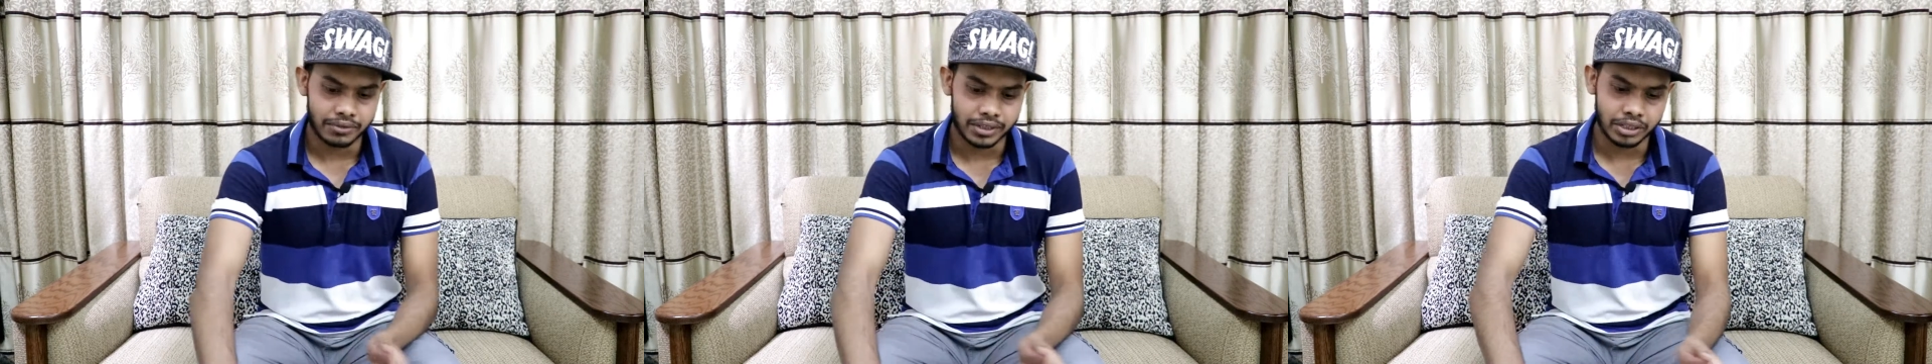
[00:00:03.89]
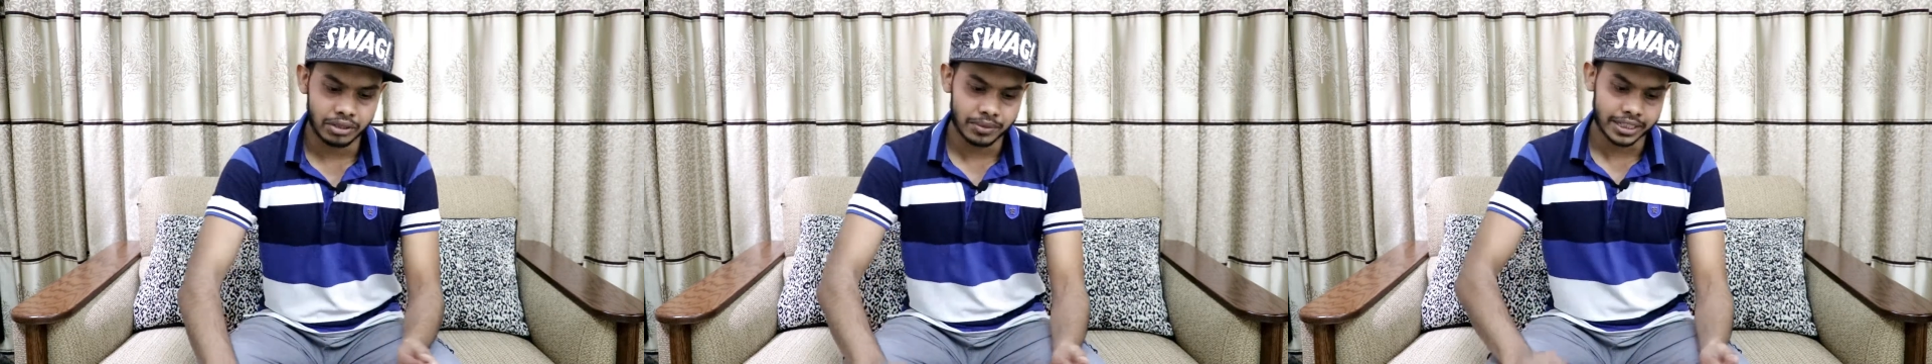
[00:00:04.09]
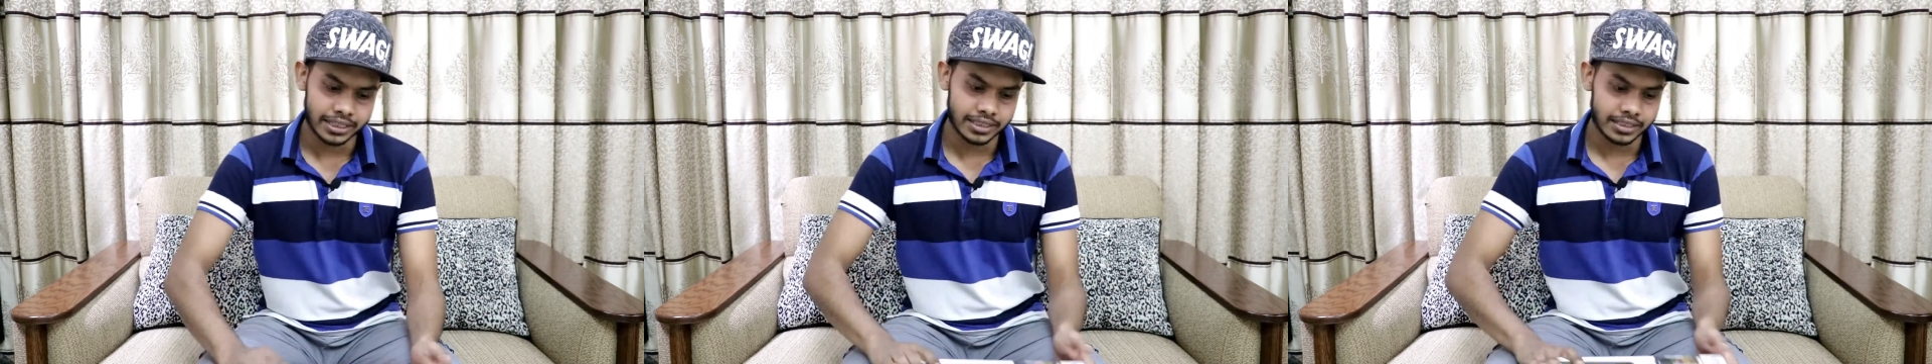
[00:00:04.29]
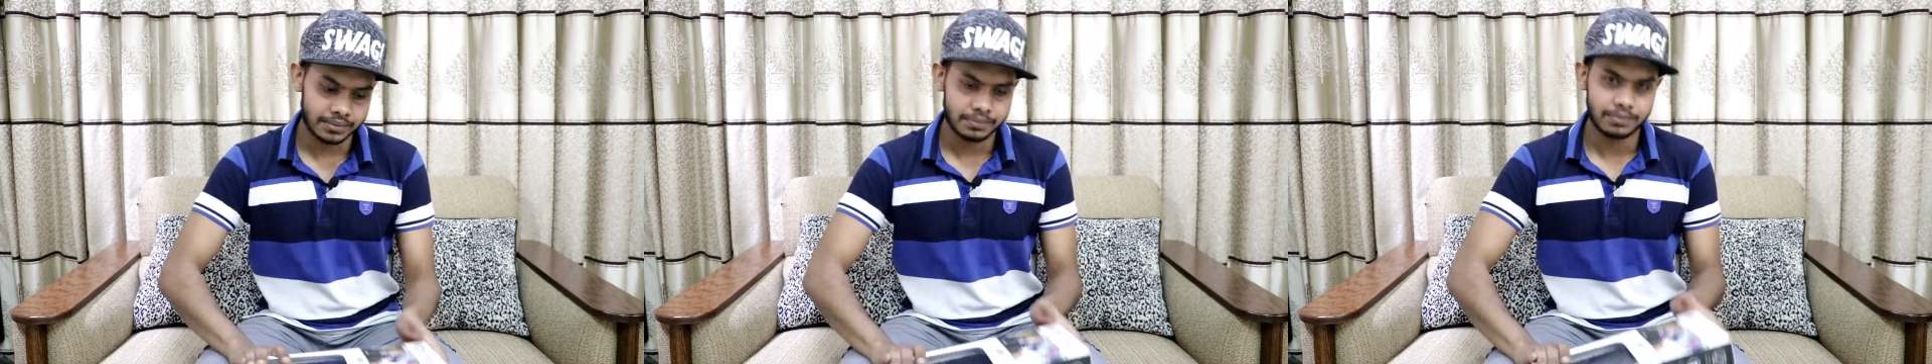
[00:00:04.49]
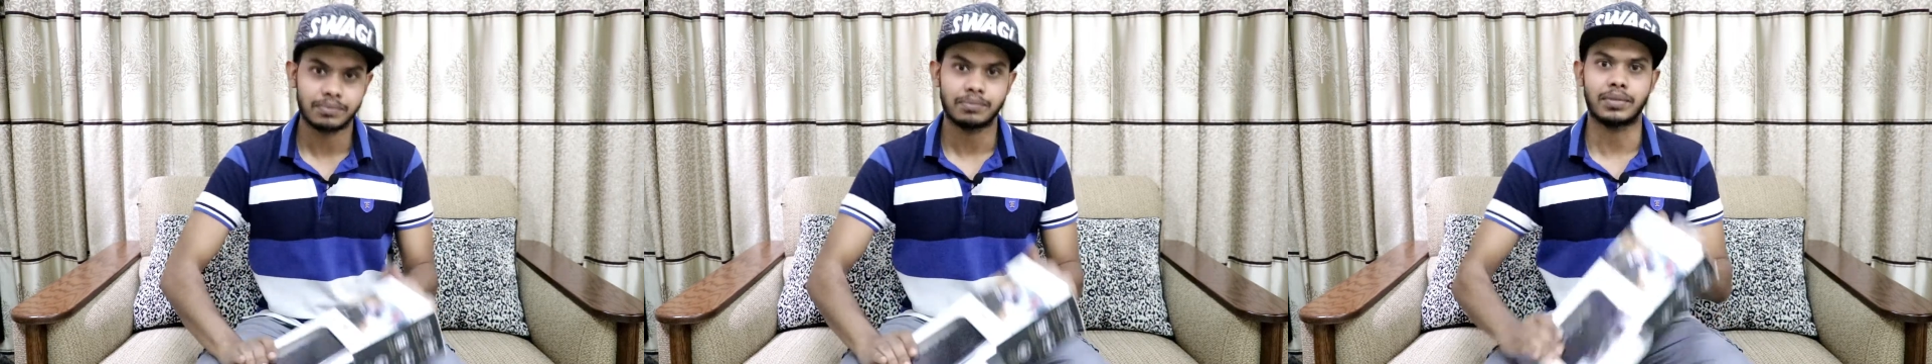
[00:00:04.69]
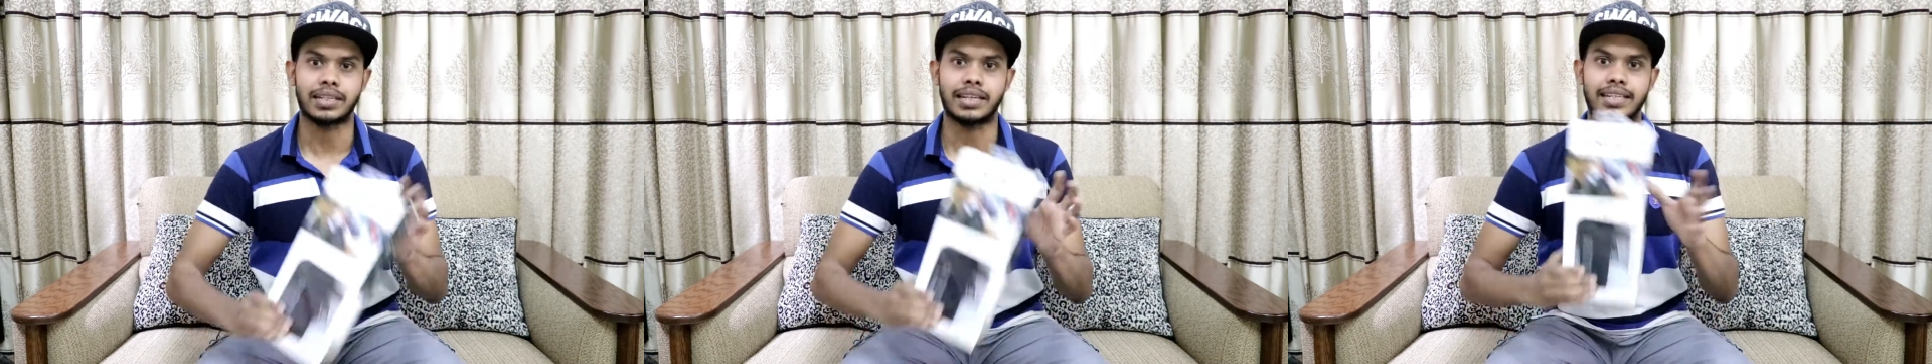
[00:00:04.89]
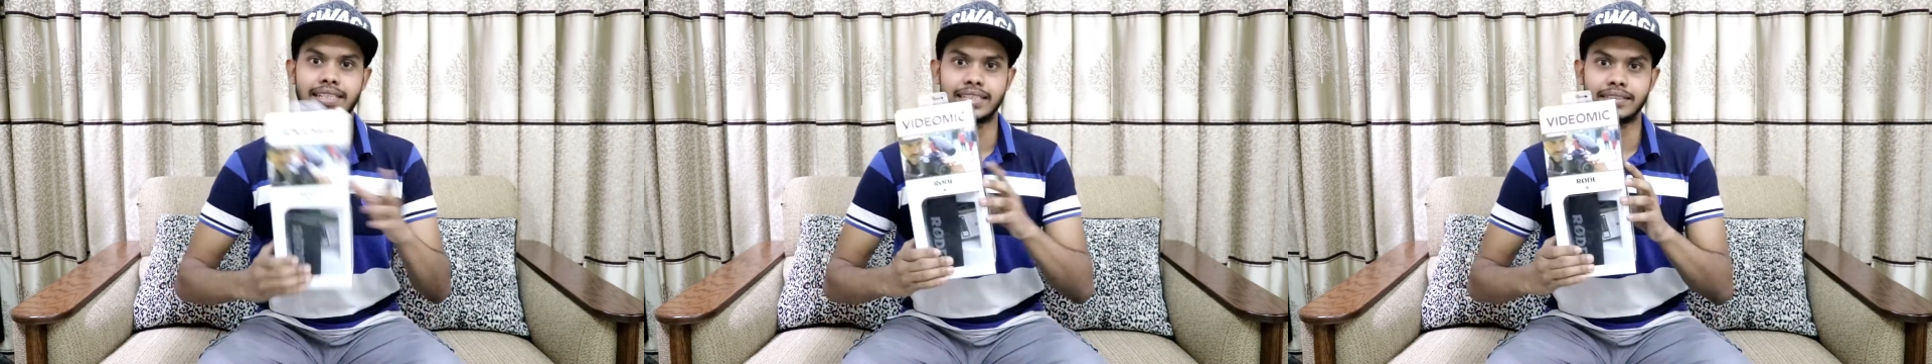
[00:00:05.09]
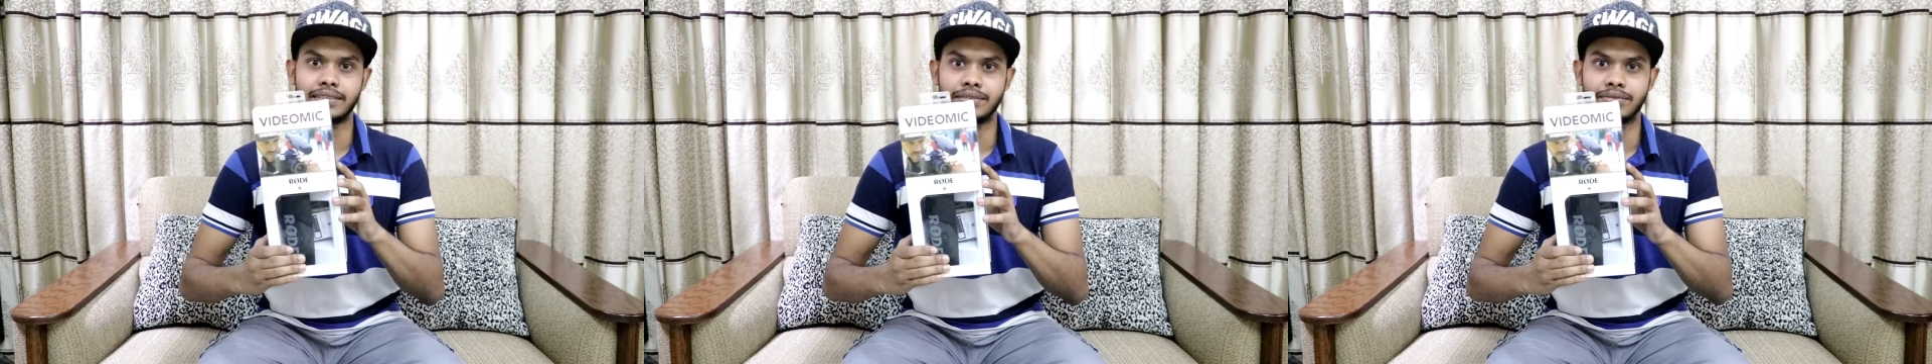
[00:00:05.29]
VideoMic.
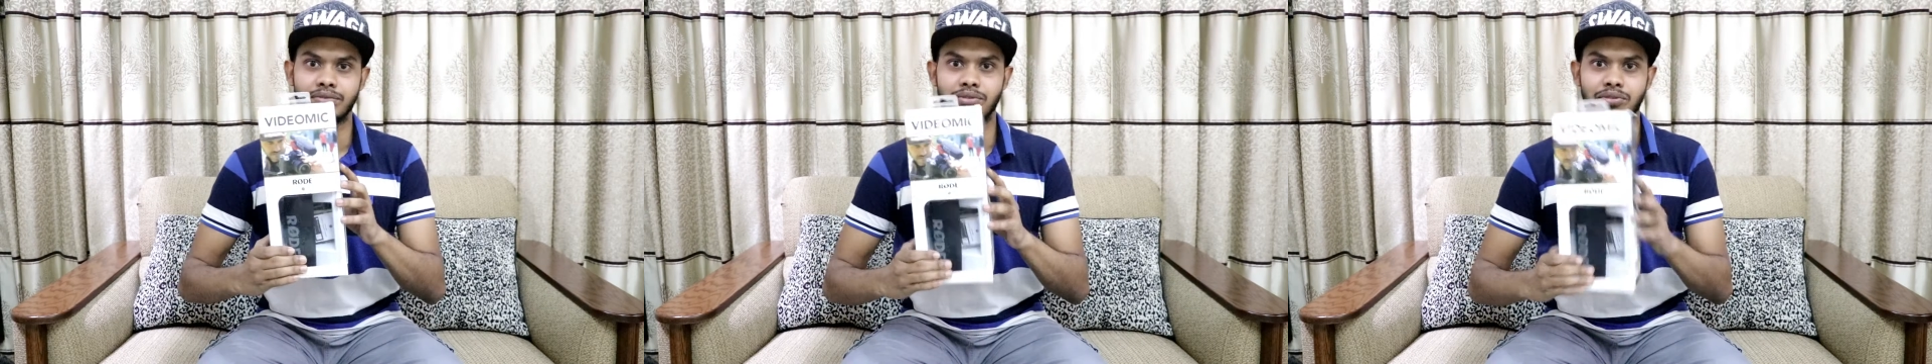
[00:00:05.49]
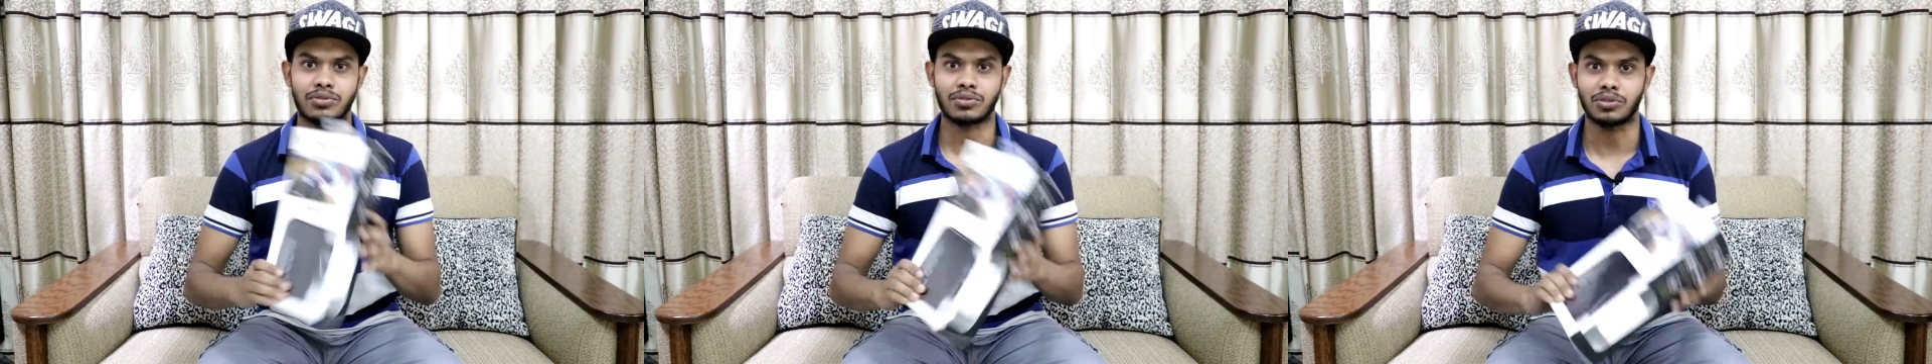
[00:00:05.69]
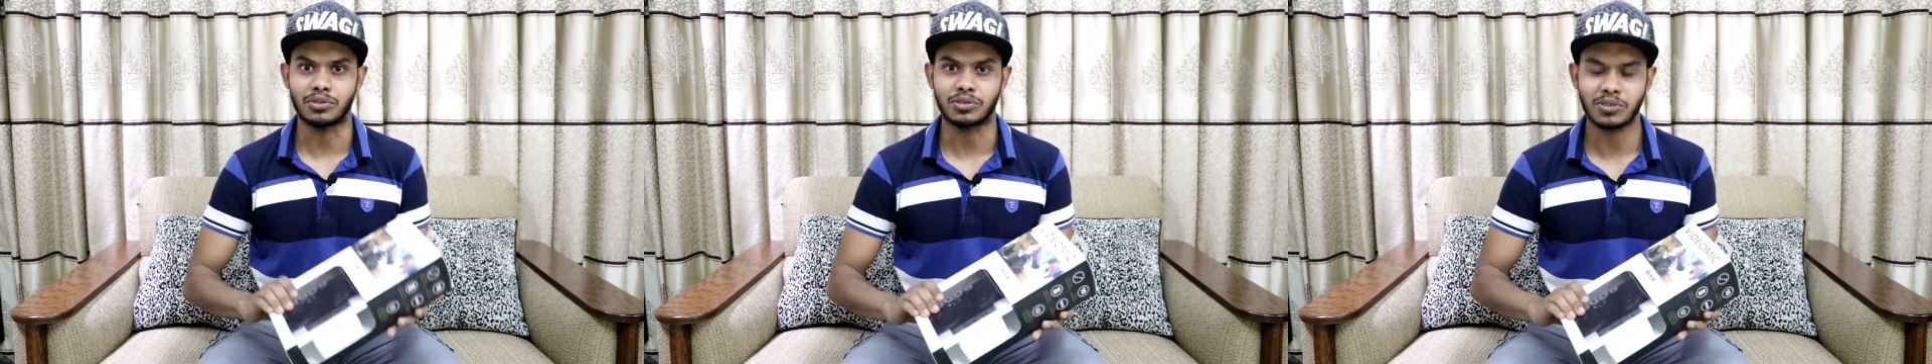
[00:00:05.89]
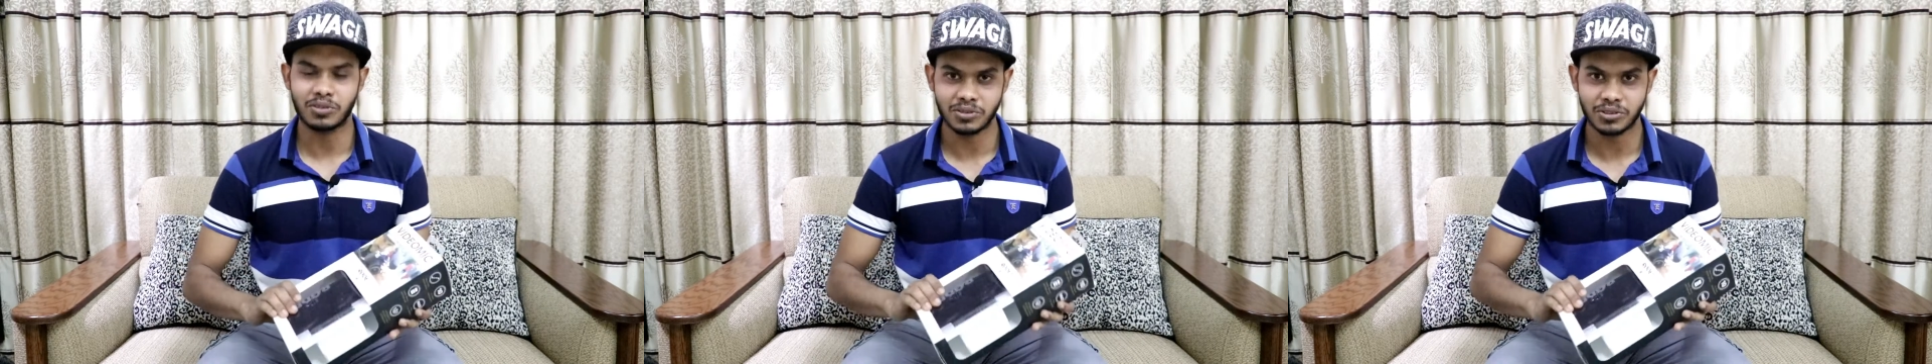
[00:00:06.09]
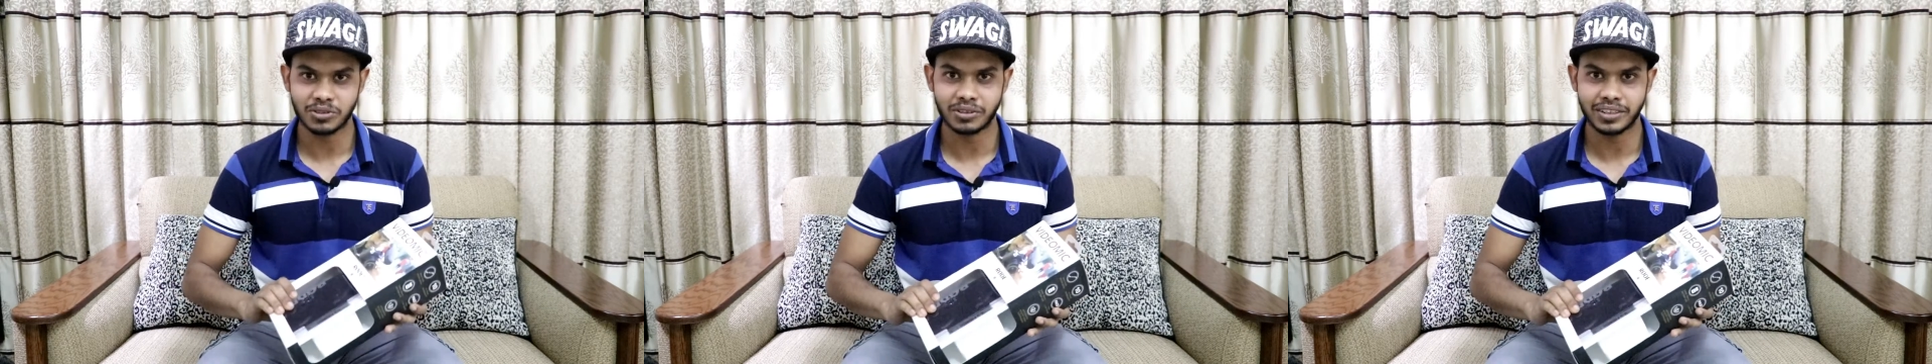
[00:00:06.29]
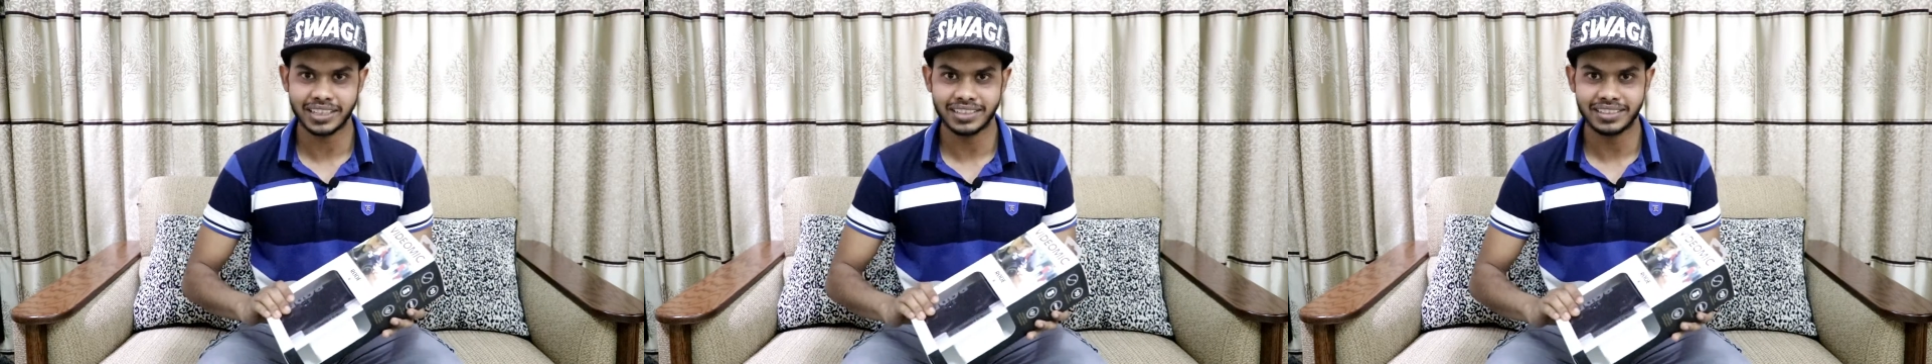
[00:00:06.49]
So, let's start.